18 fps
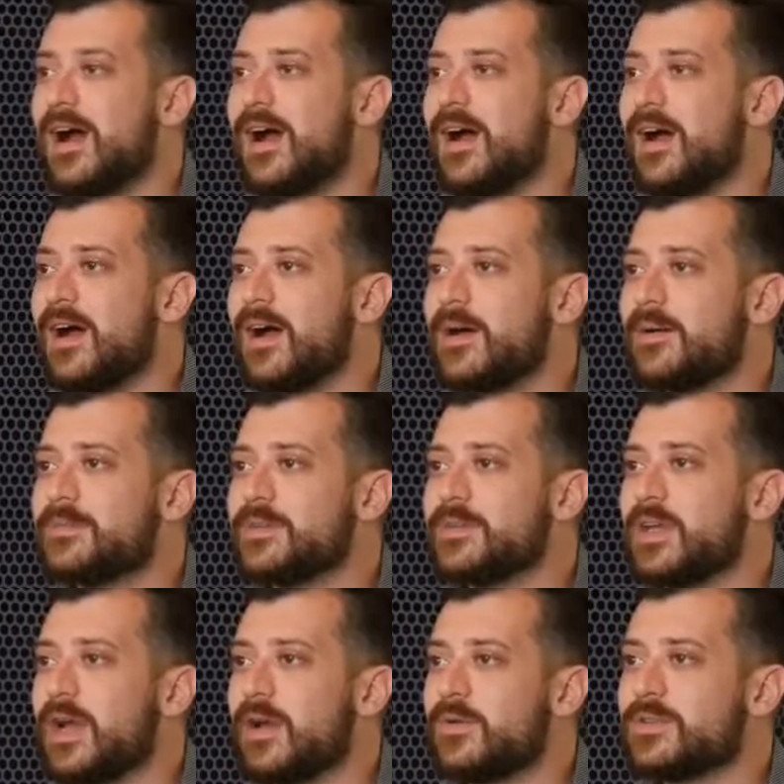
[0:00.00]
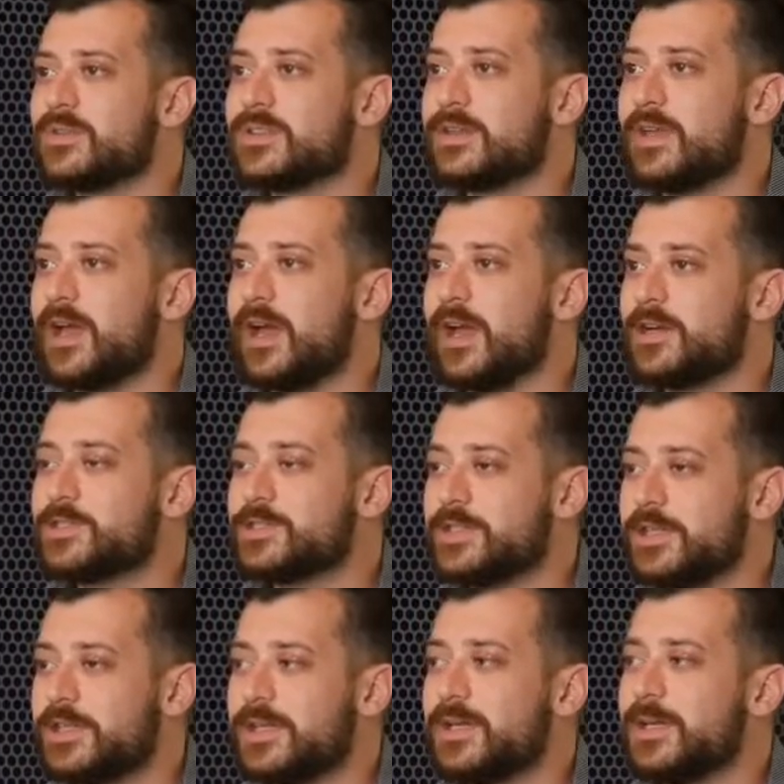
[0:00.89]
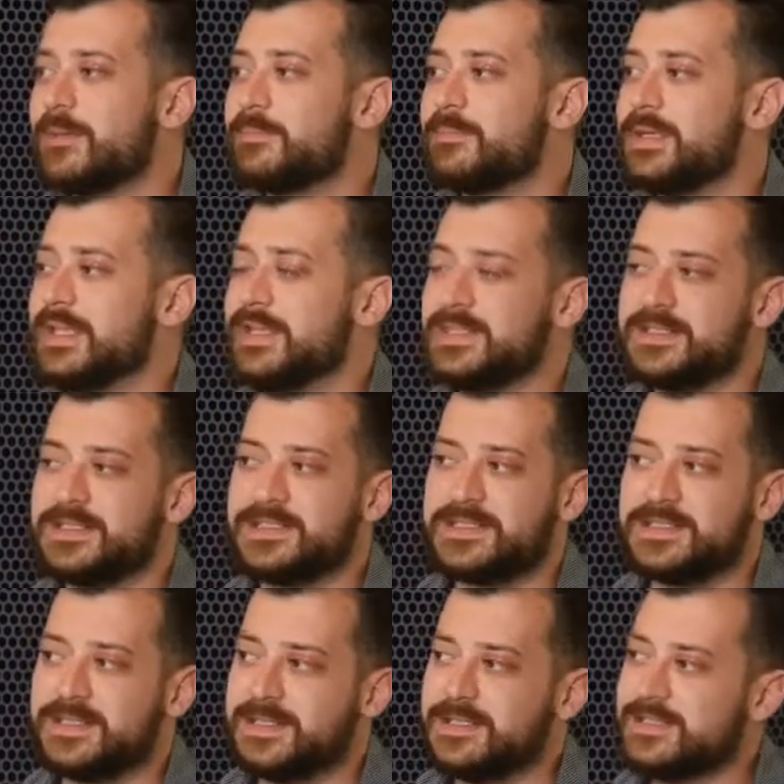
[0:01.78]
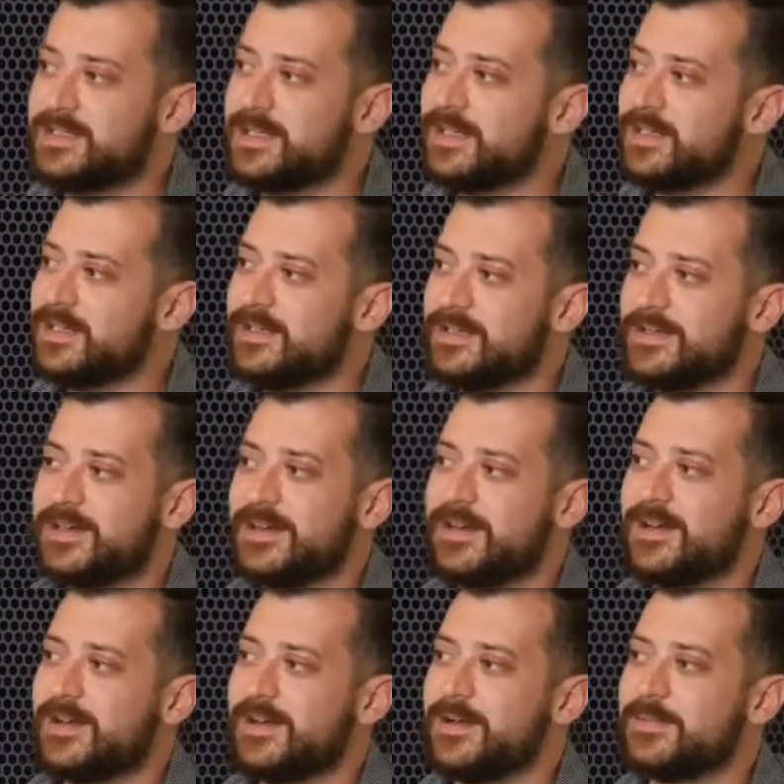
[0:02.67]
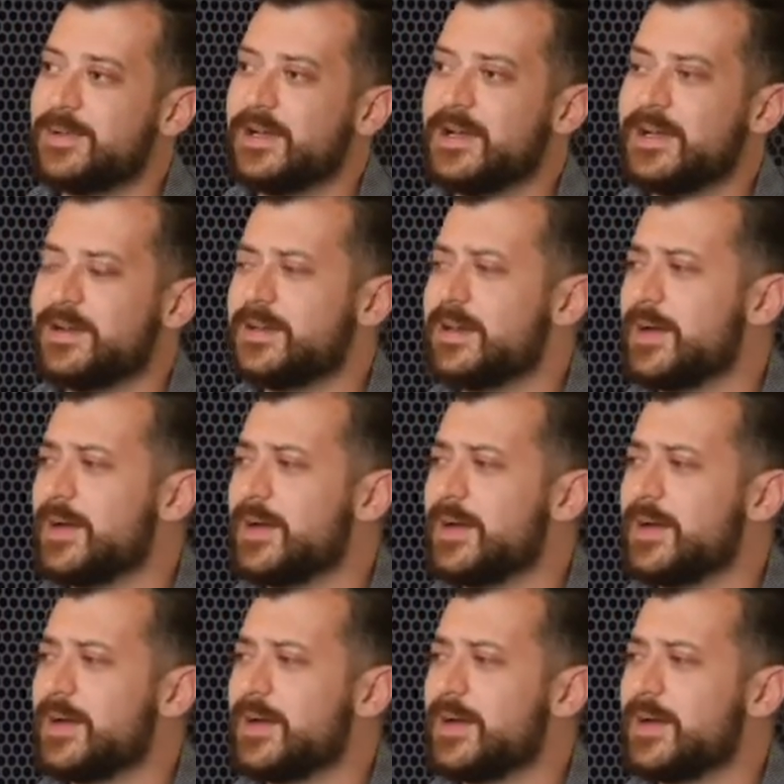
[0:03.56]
grades? Um, I was actually a B's and C's kid. Um, okay. I got